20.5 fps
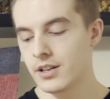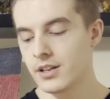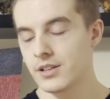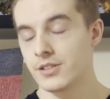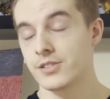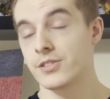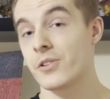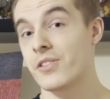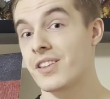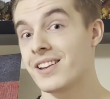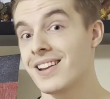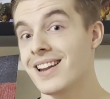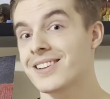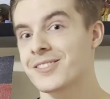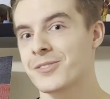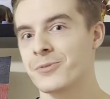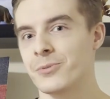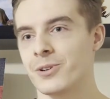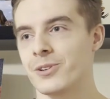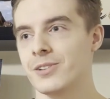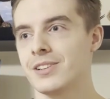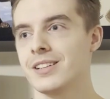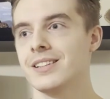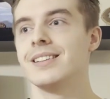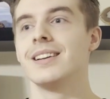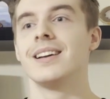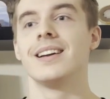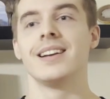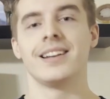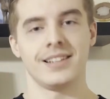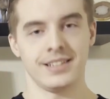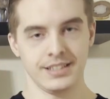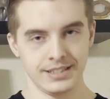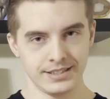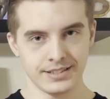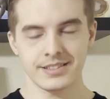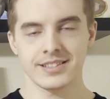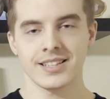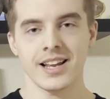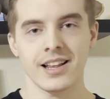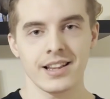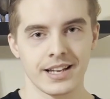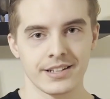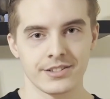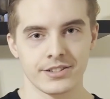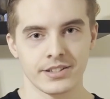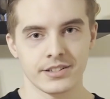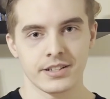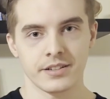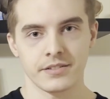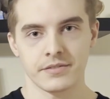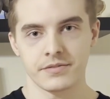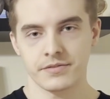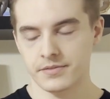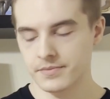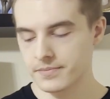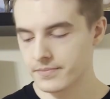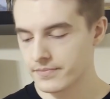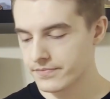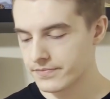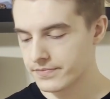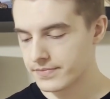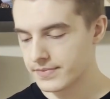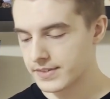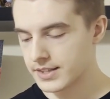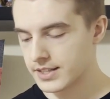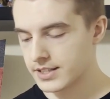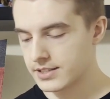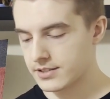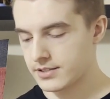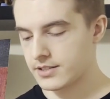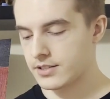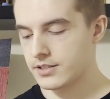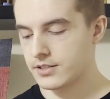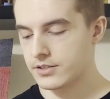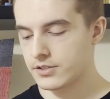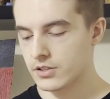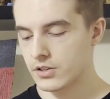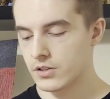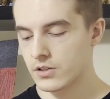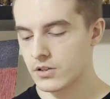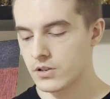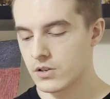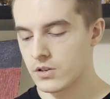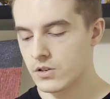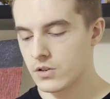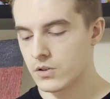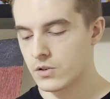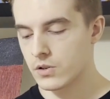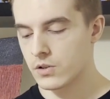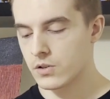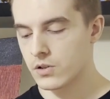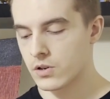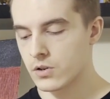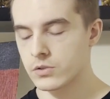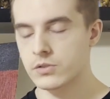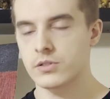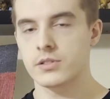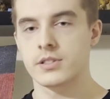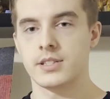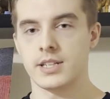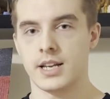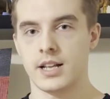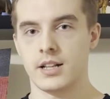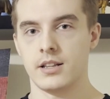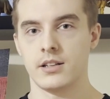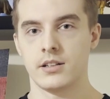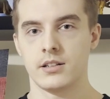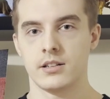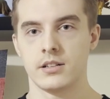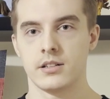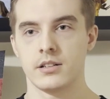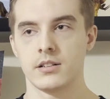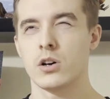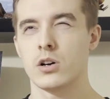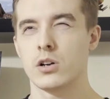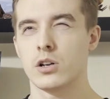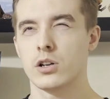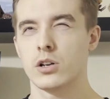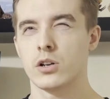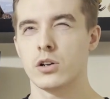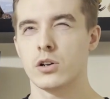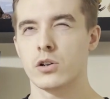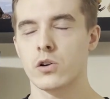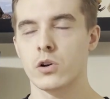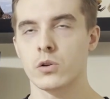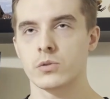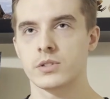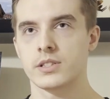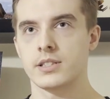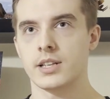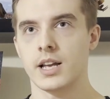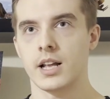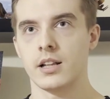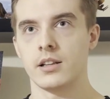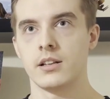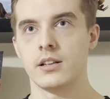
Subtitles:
So the next word is a cell adjective. This is rutzel. Rutzel.